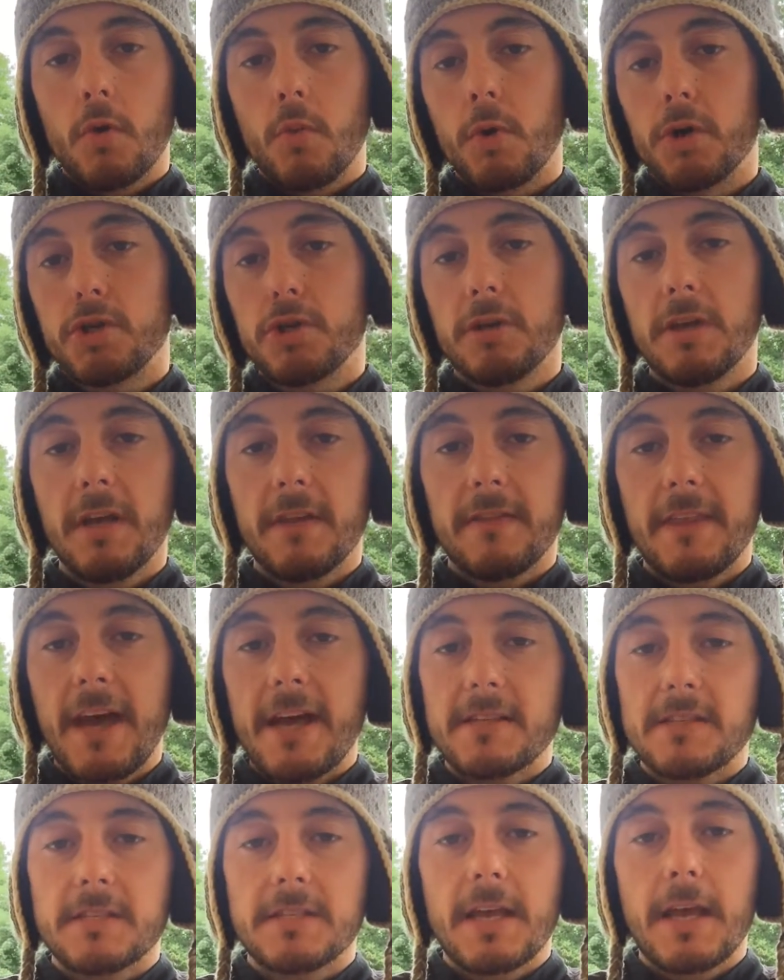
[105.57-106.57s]
Once you get
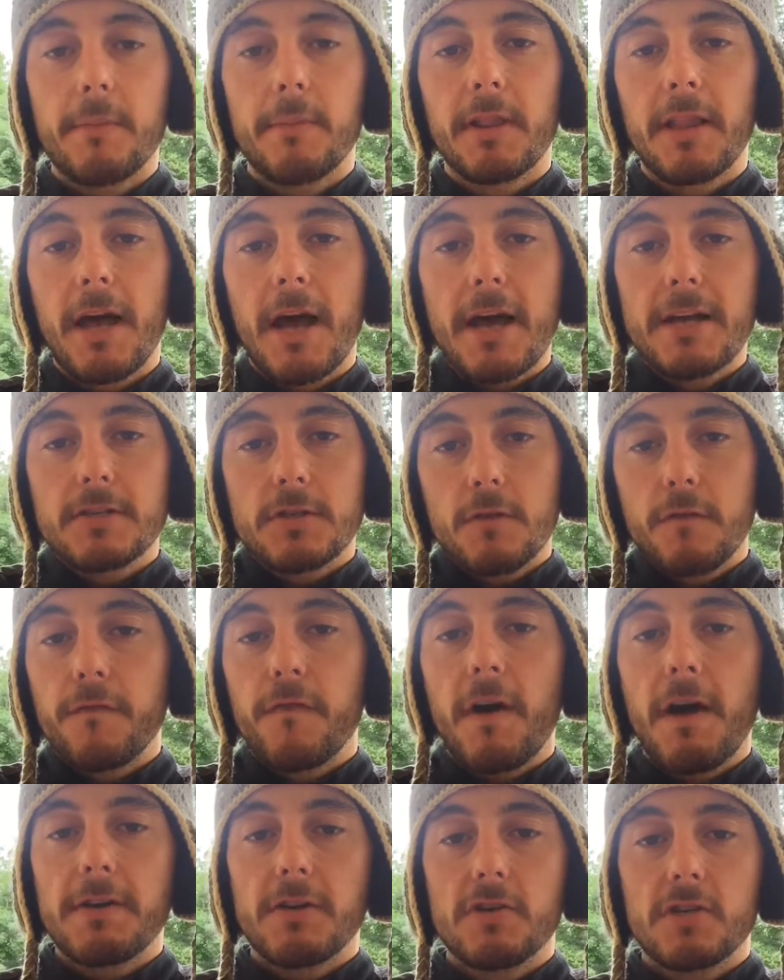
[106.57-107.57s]
that stabilized, you
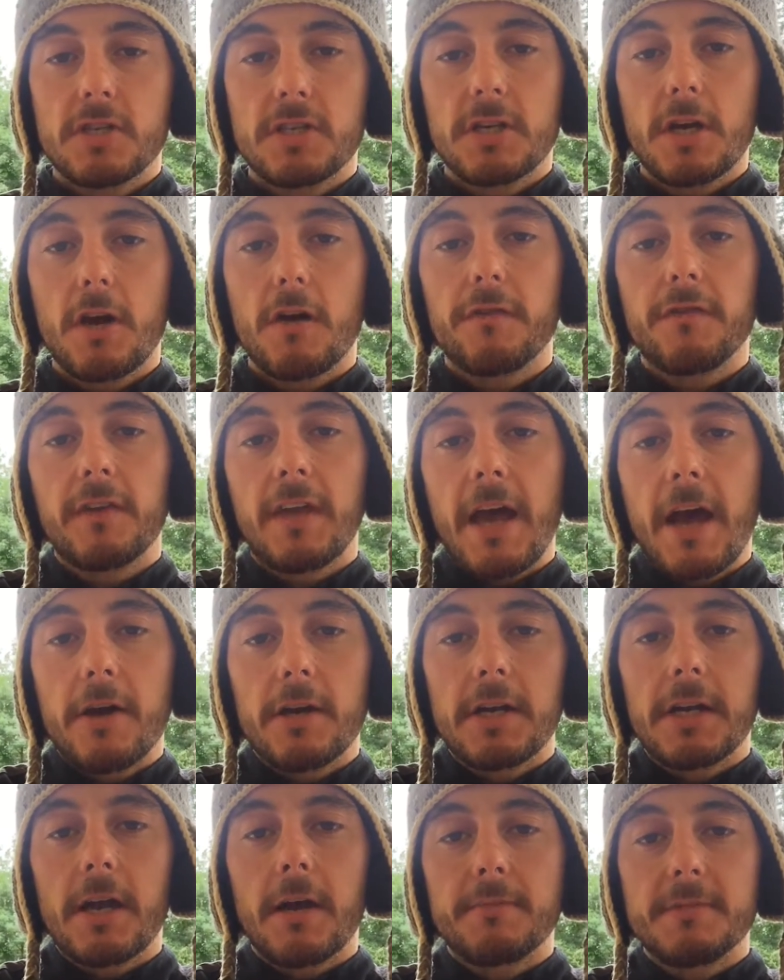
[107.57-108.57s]
find yourself
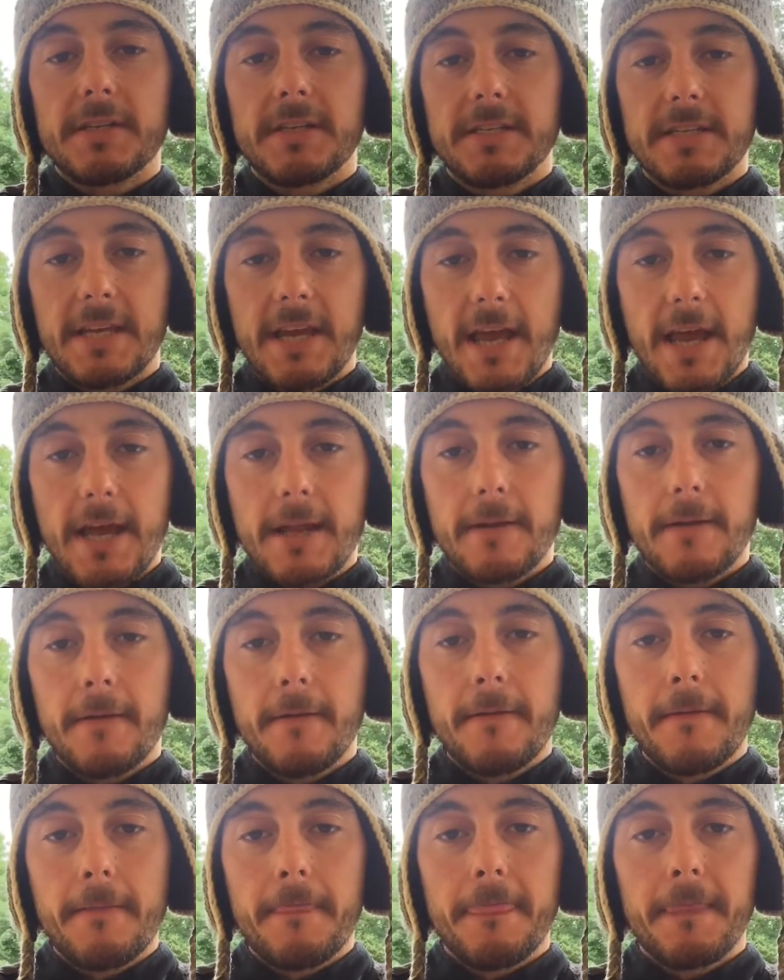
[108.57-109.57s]
counting up to 10
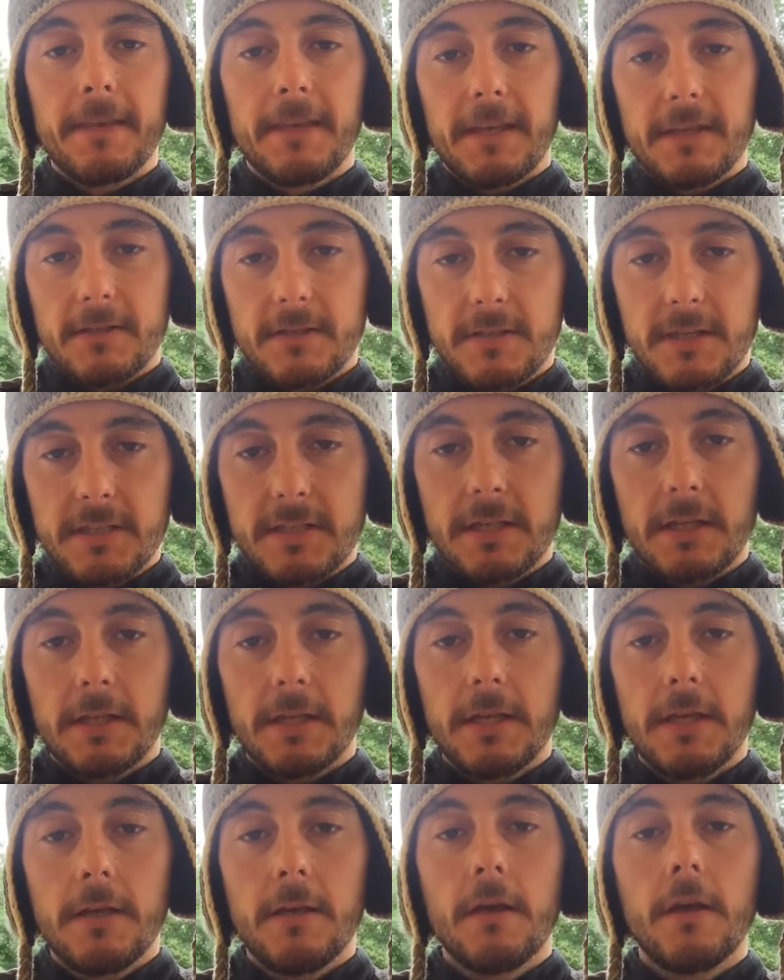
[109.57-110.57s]

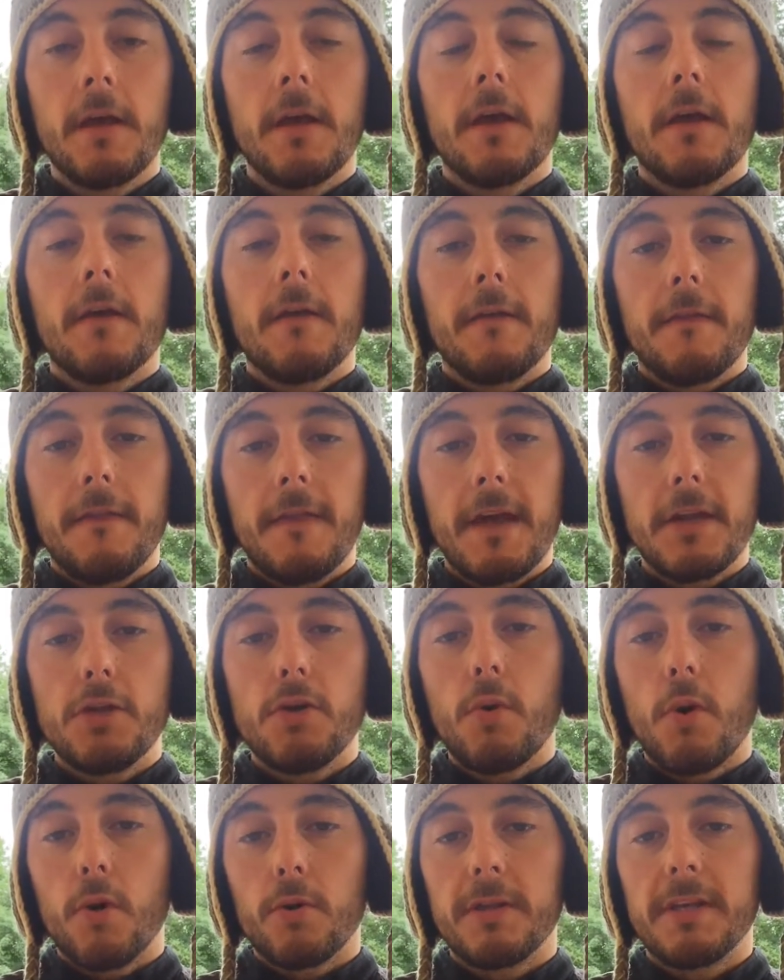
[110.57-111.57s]
consistently, then
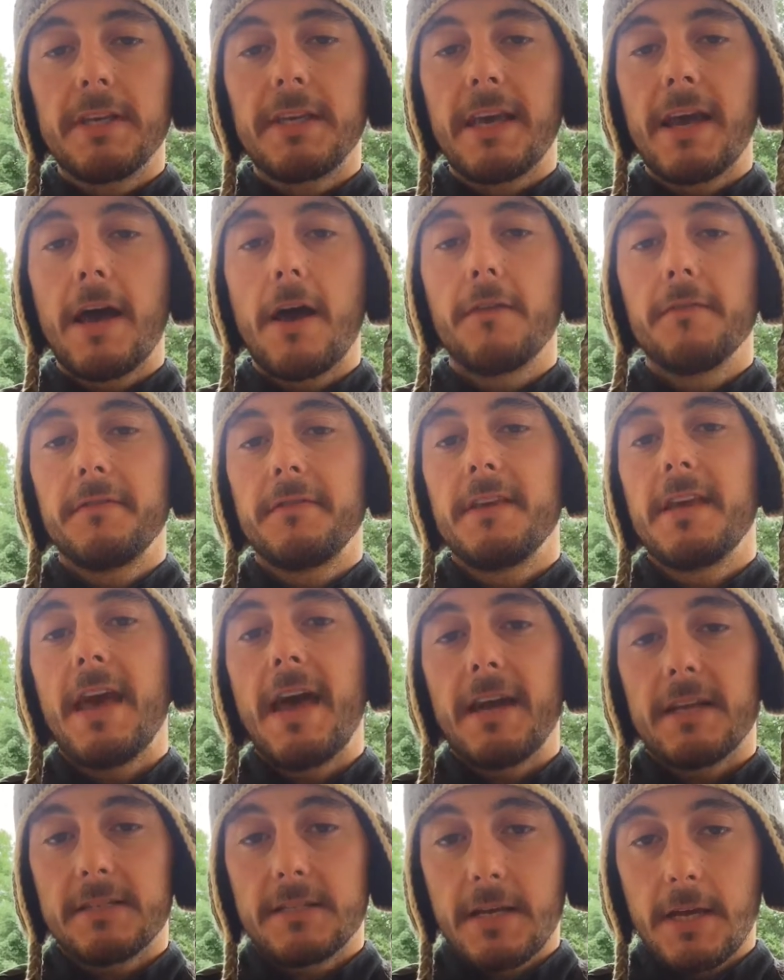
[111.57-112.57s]
you only count the
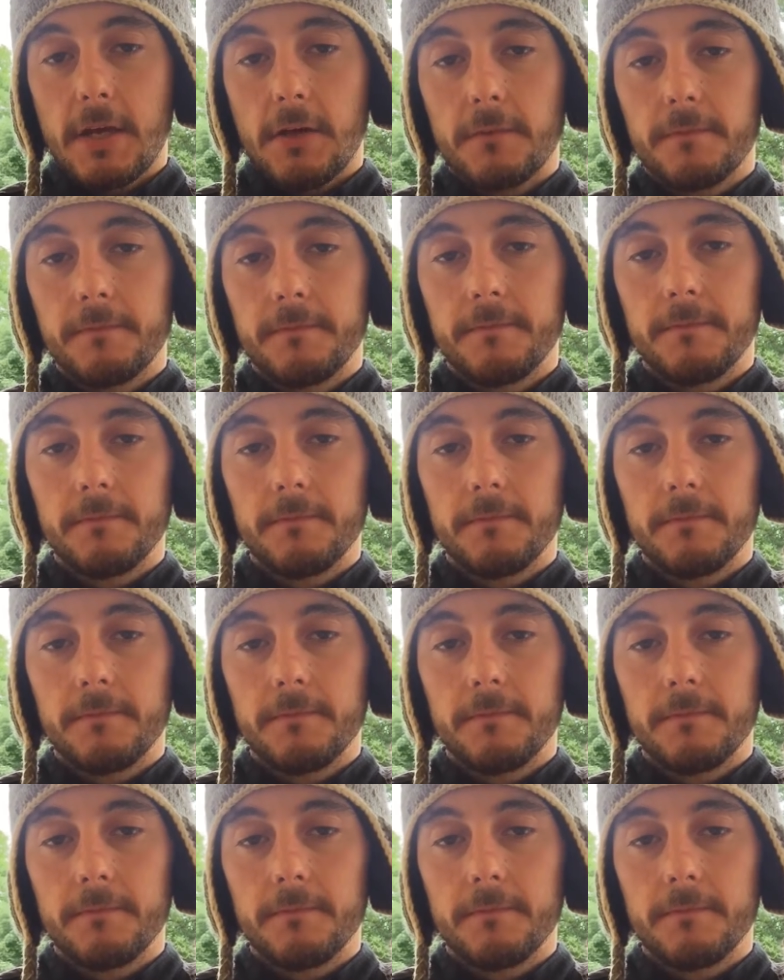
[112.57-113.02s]
exhale.